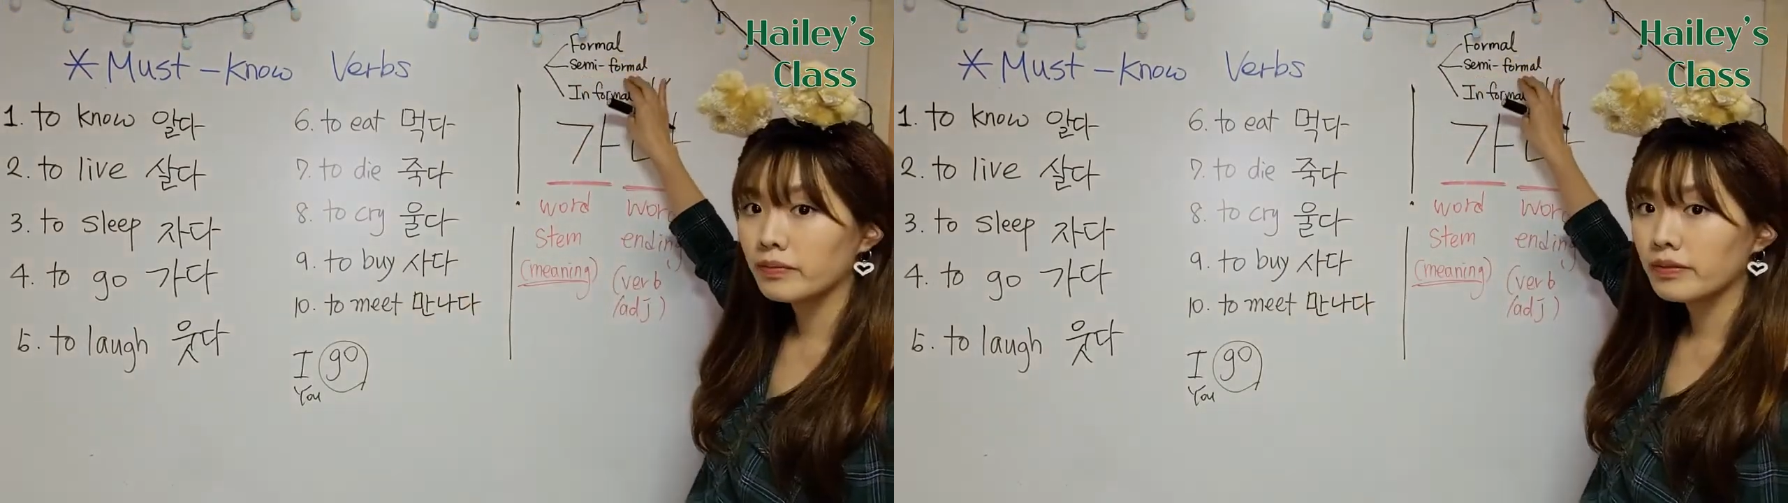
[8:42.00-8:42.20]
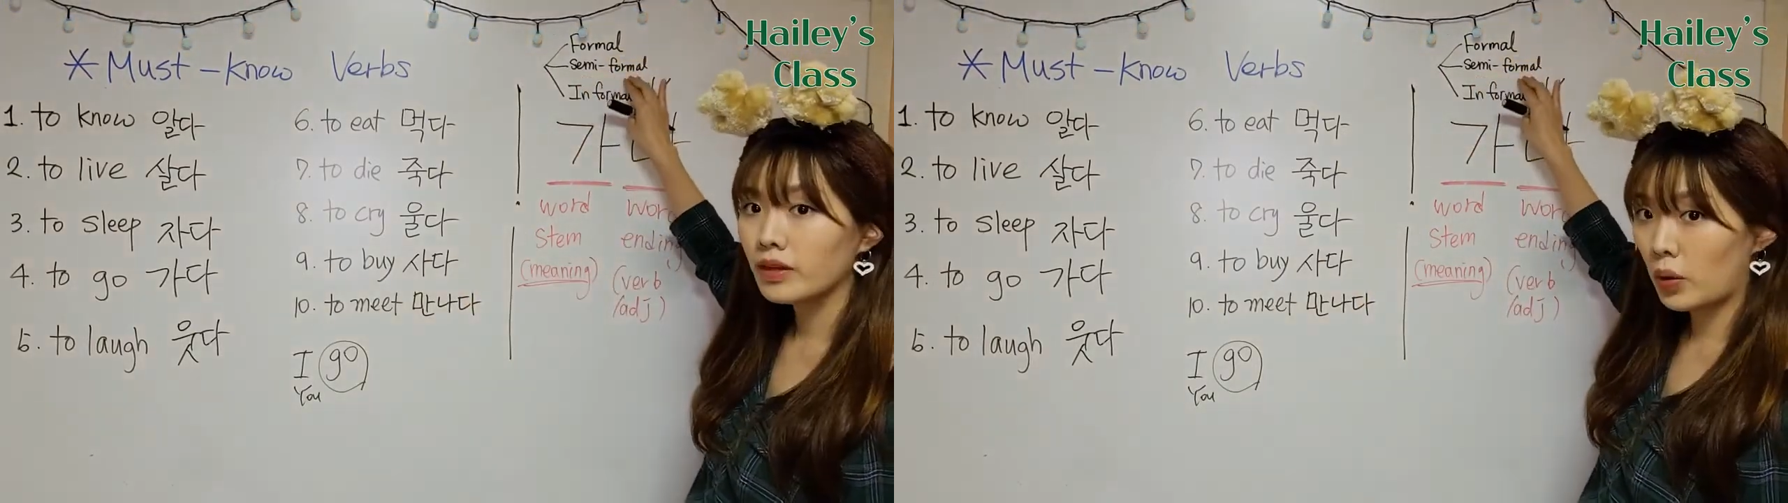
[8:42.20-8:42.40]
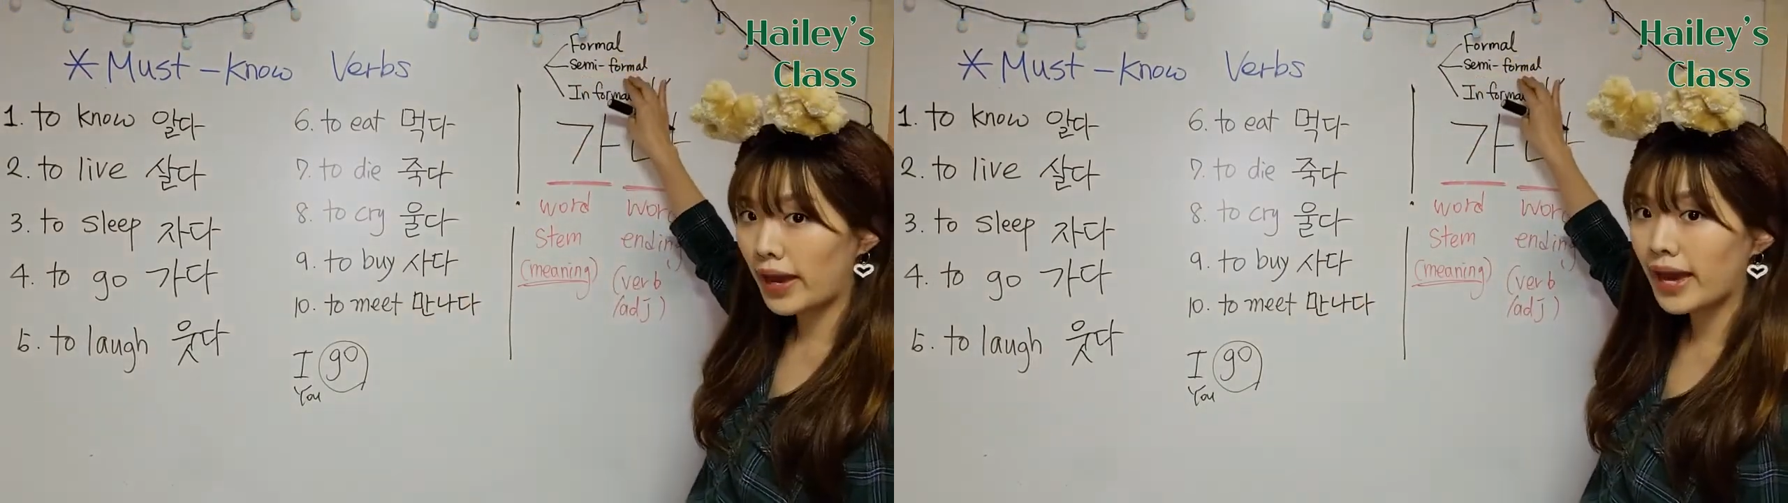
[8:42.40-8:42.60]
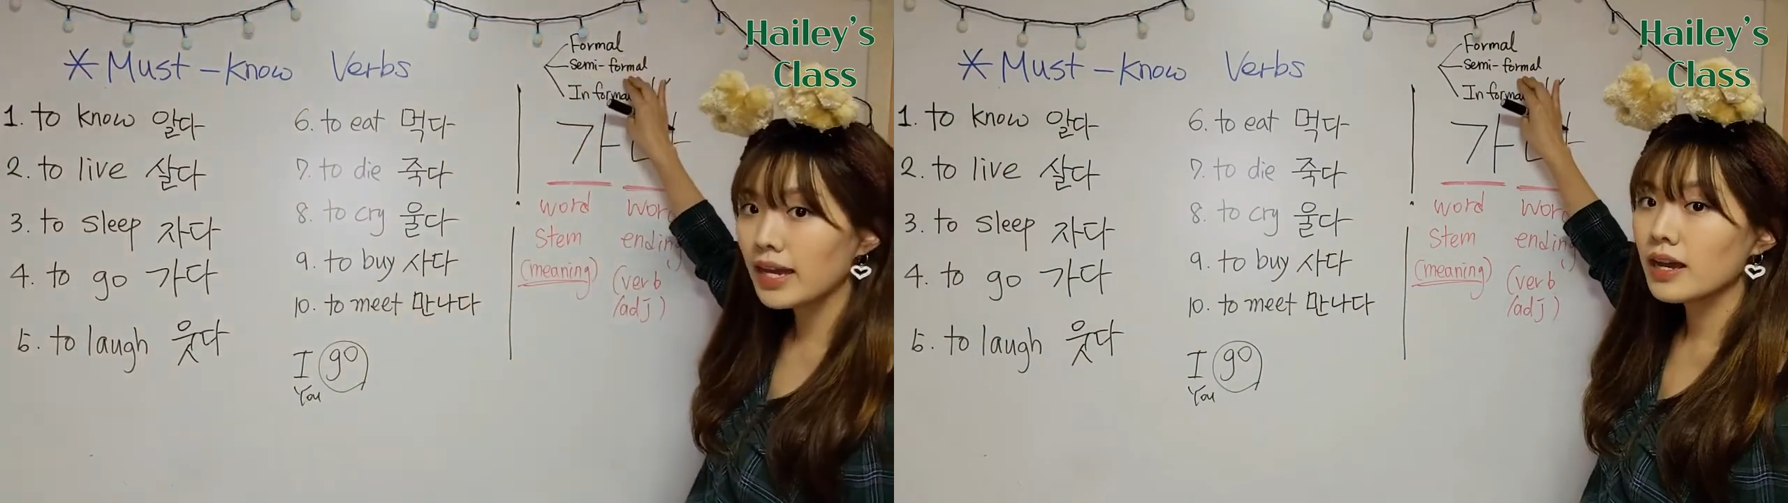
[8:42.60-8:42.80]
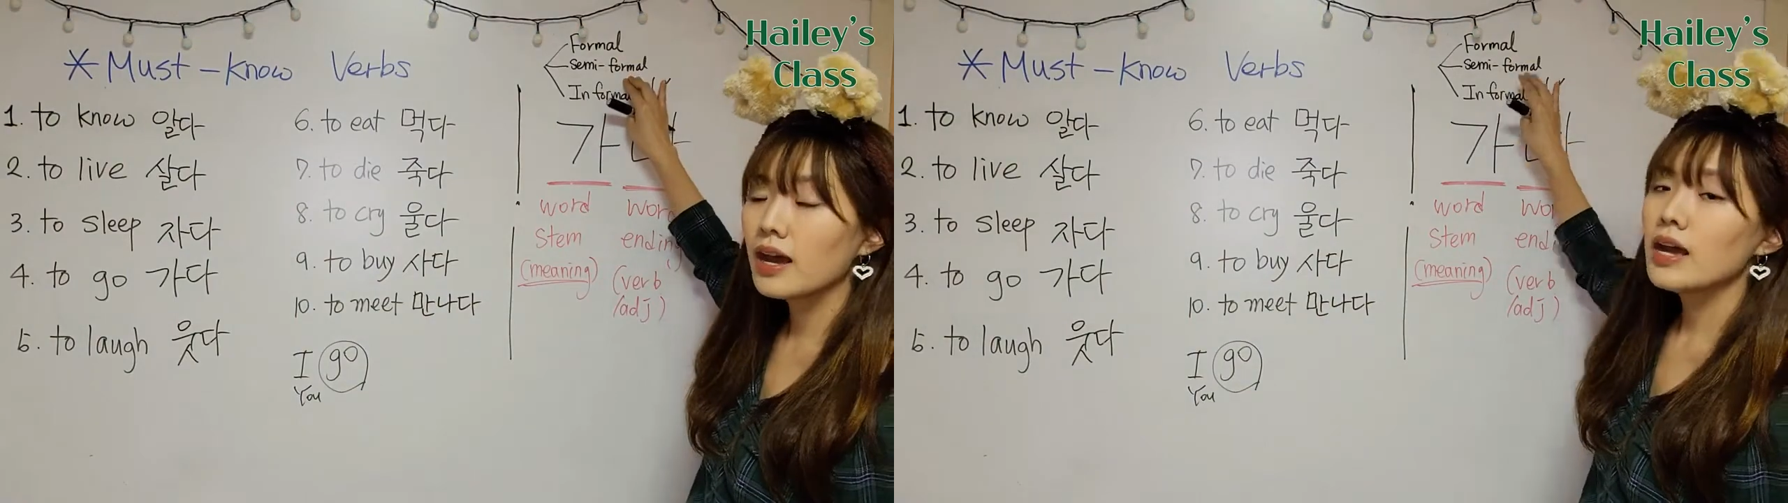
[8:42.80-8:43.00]
Okay?
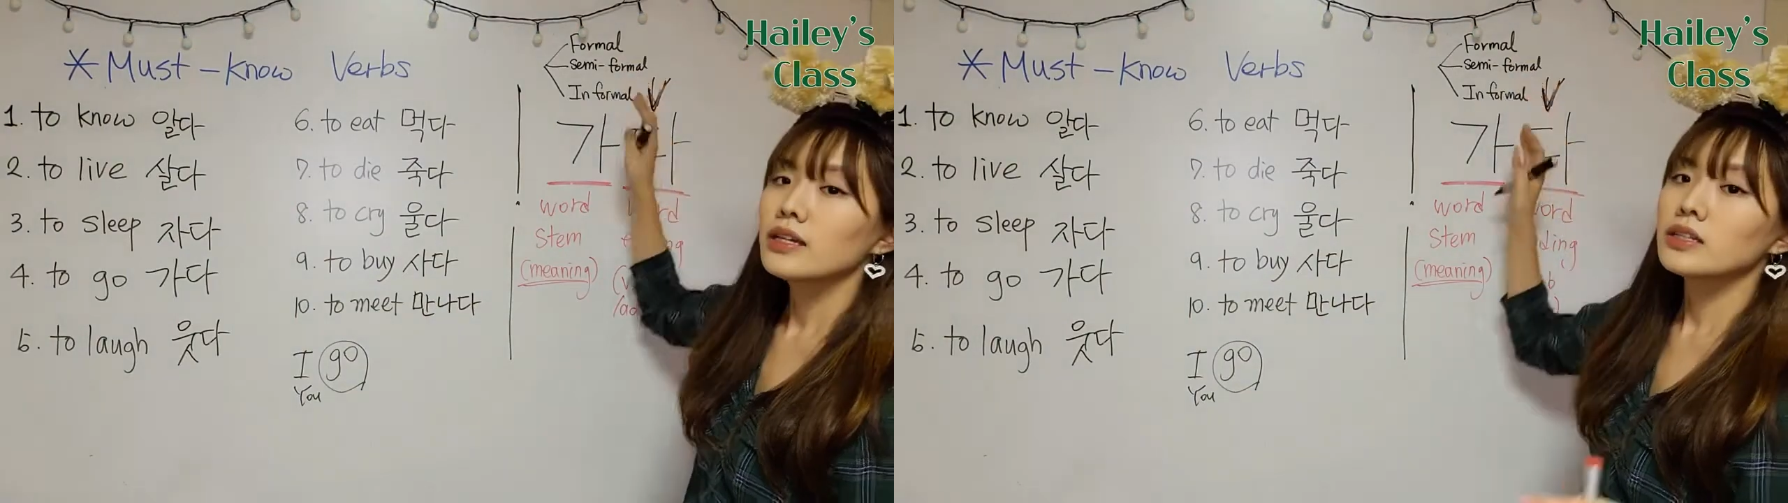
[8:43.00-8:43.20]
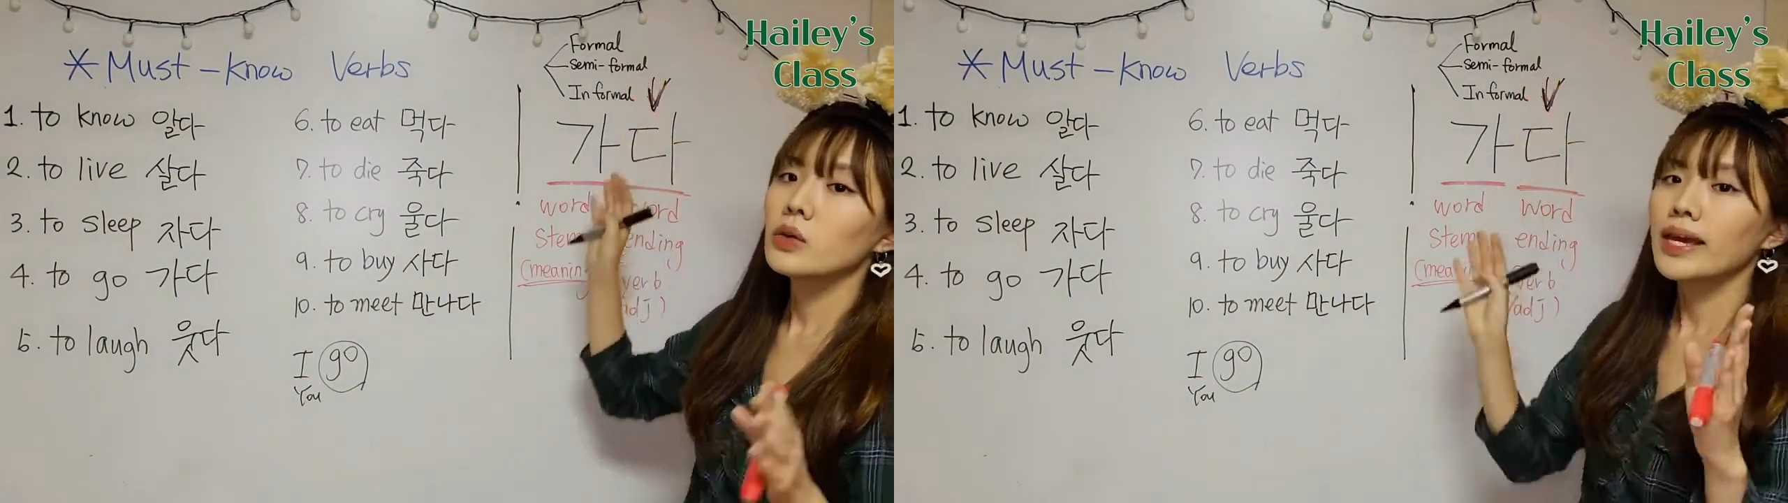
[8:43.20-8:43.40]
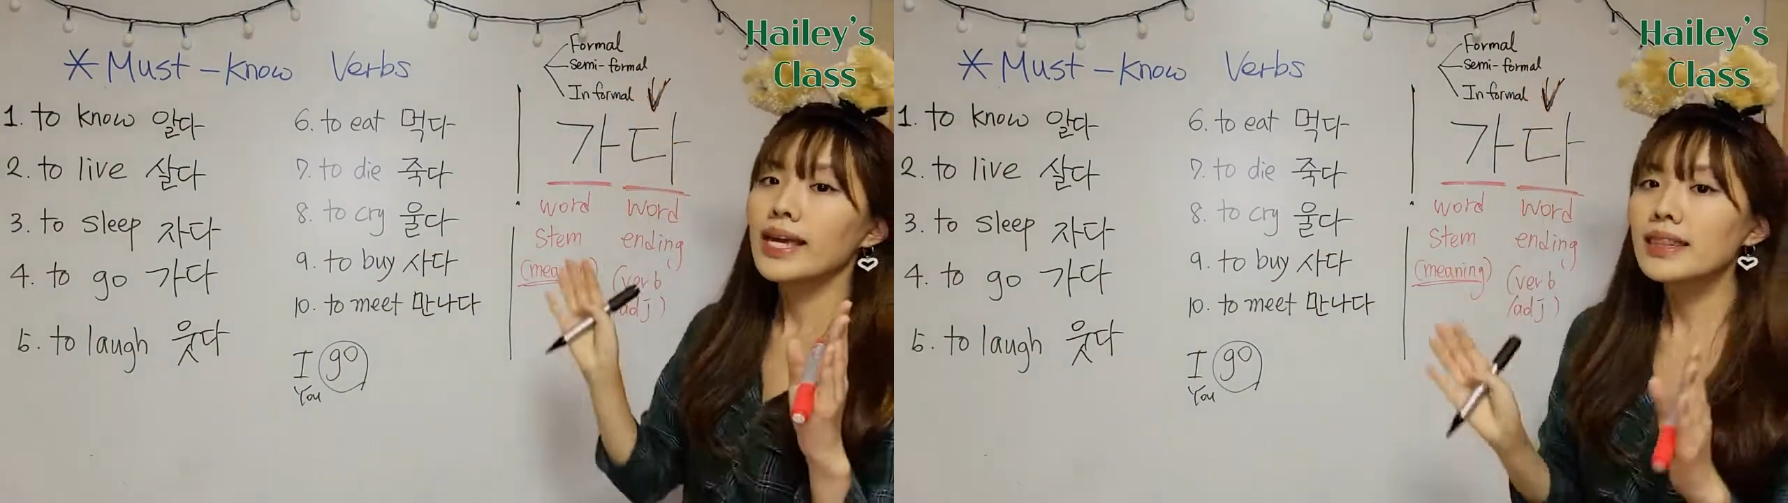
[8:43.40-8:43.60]
So in